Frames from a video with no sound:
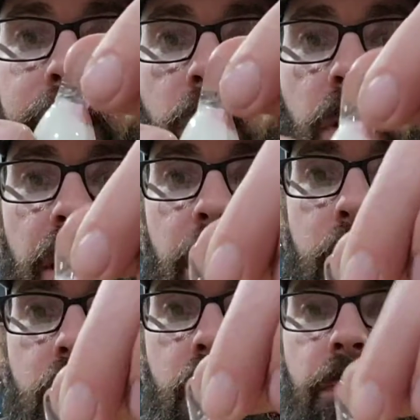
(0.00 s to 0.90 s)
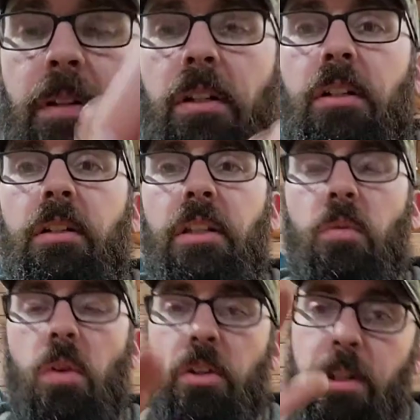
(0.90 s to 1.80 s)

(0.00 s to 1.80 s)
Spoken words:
When it comes to the fall and the water